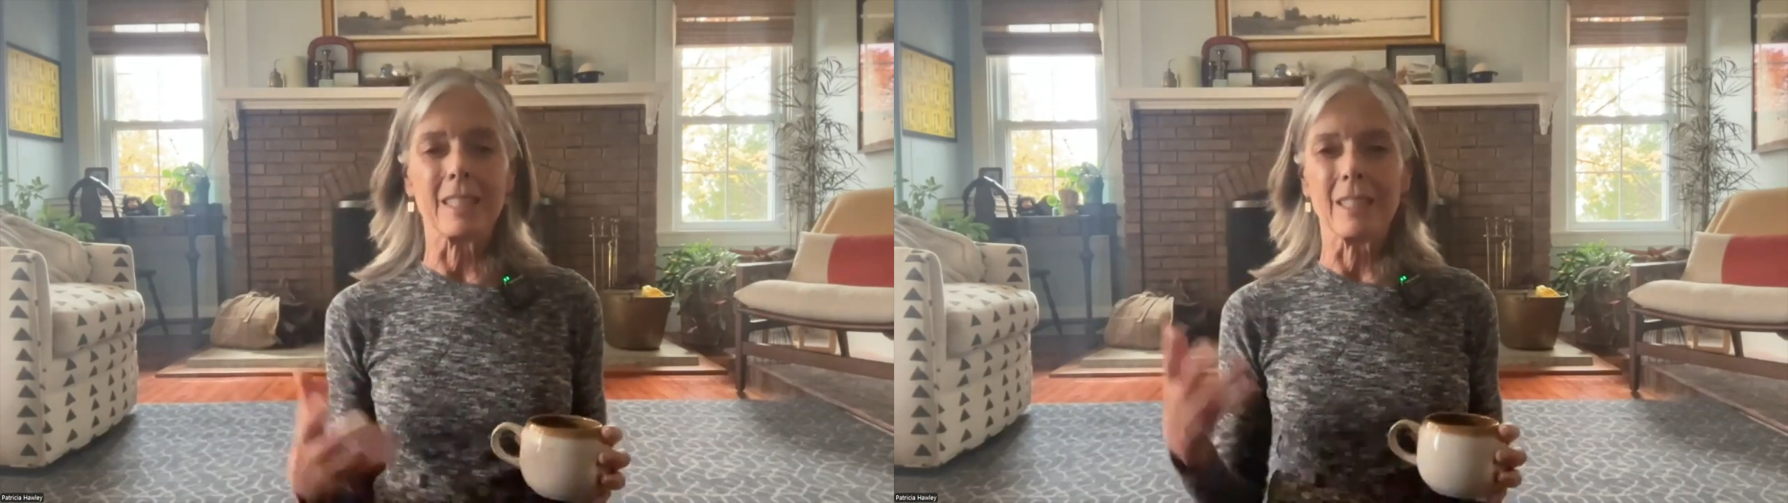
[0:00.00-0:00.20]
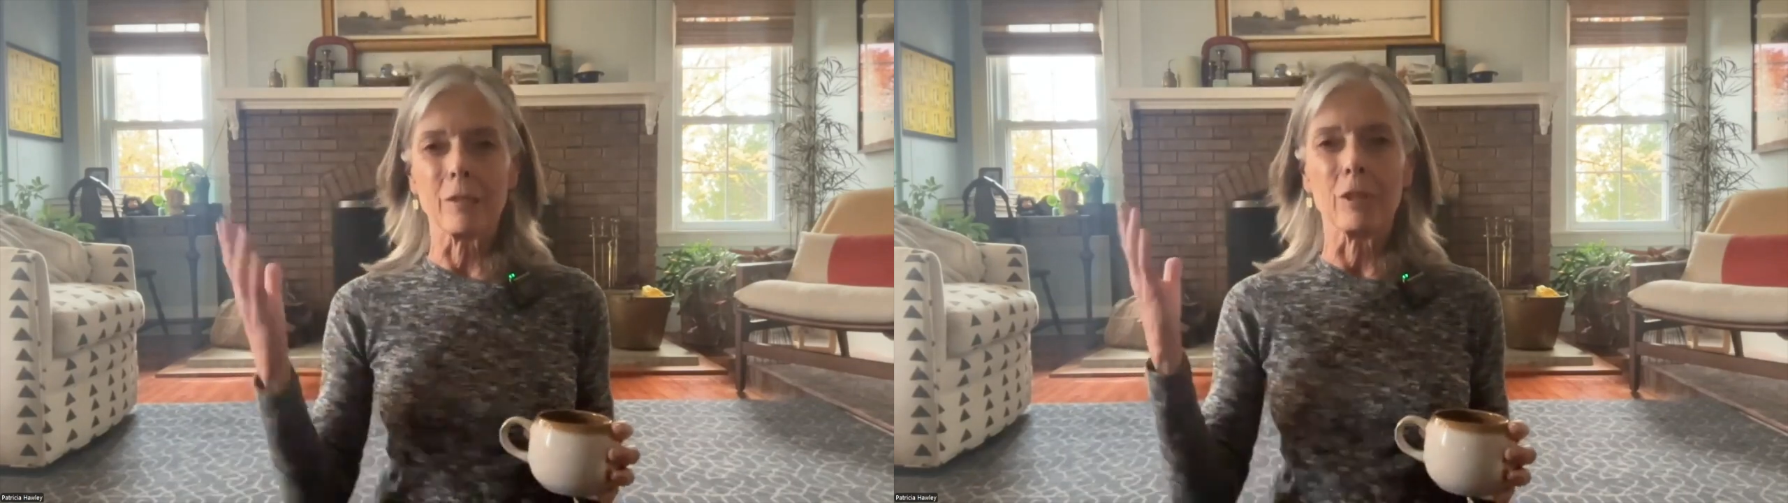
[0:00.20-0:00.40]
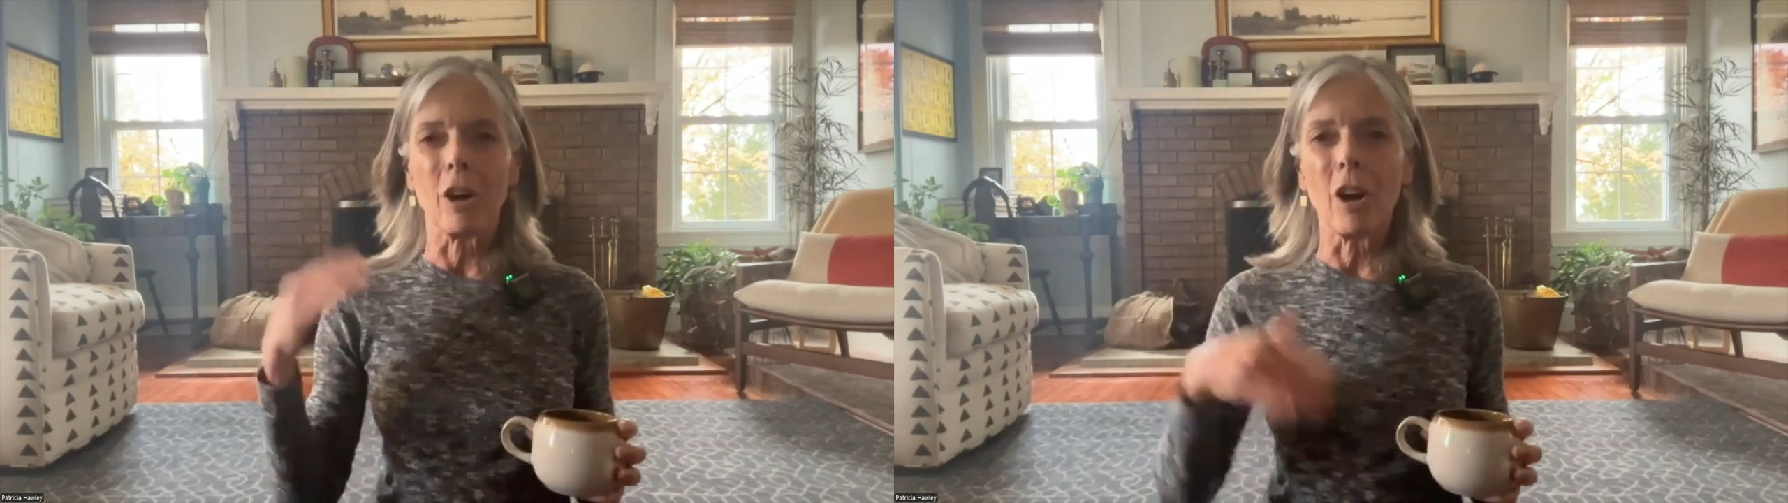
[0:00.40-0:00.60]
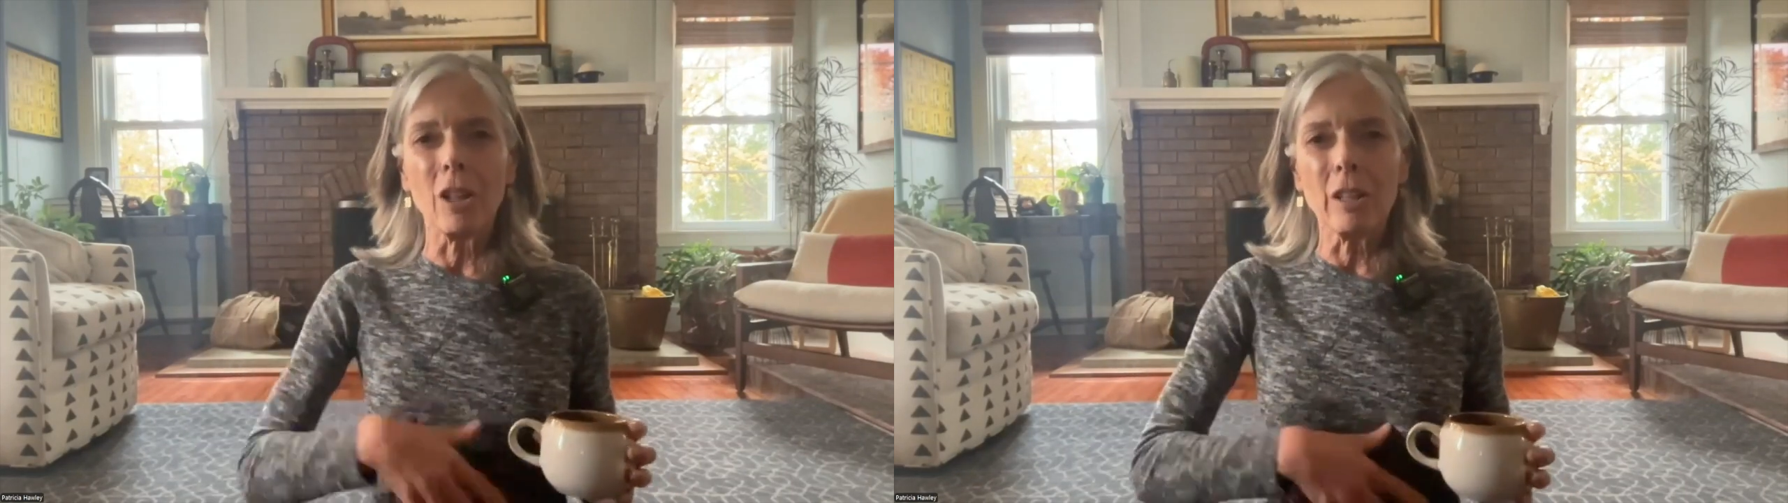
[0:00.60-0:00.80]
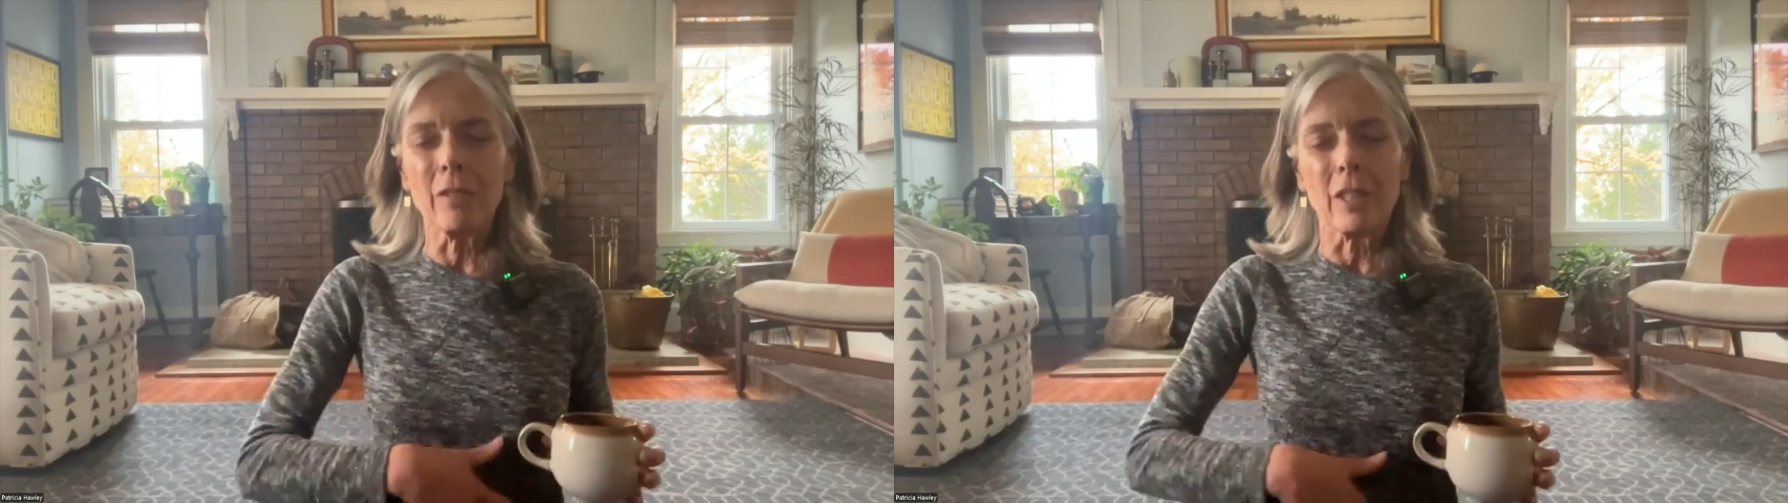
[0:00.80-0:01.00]
liver,
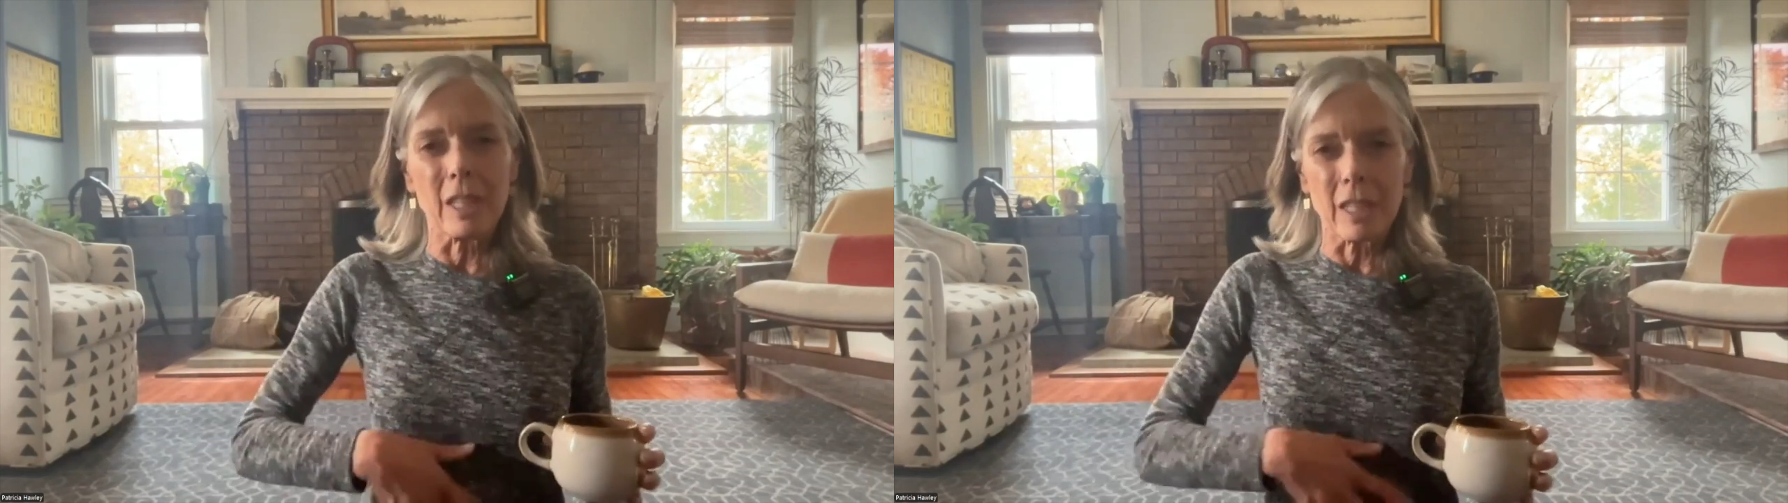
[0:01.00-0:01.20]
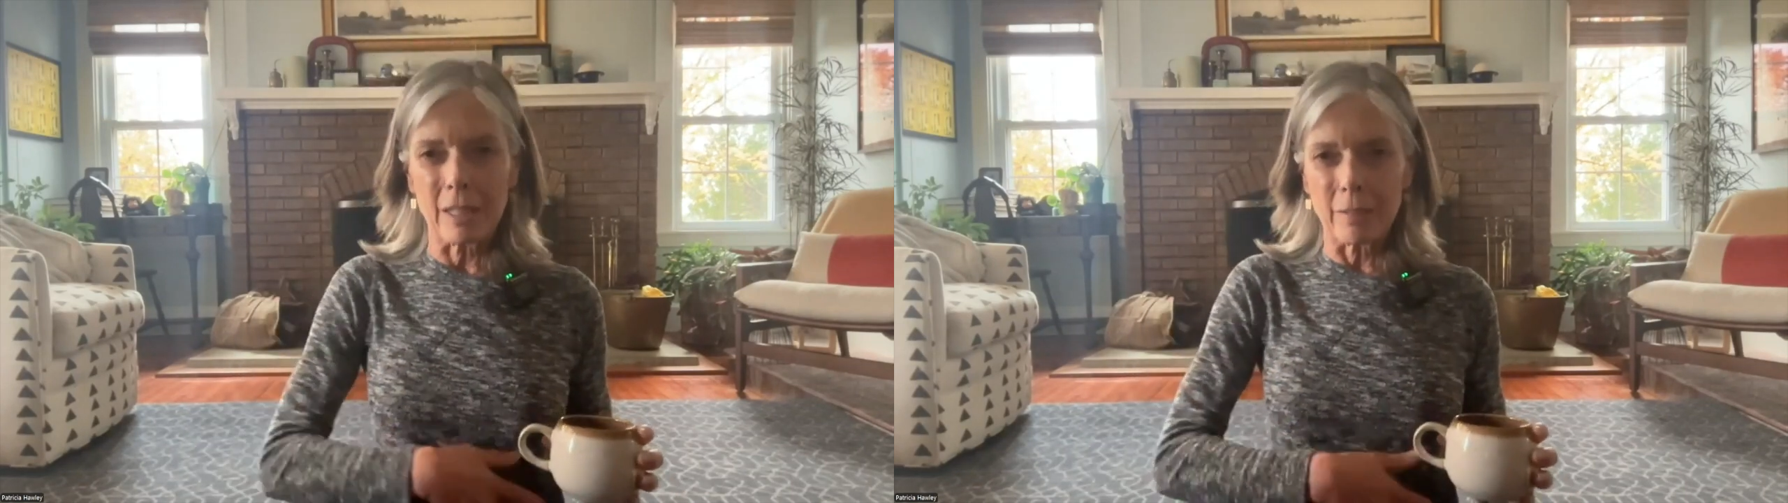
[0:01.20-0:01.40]
all of the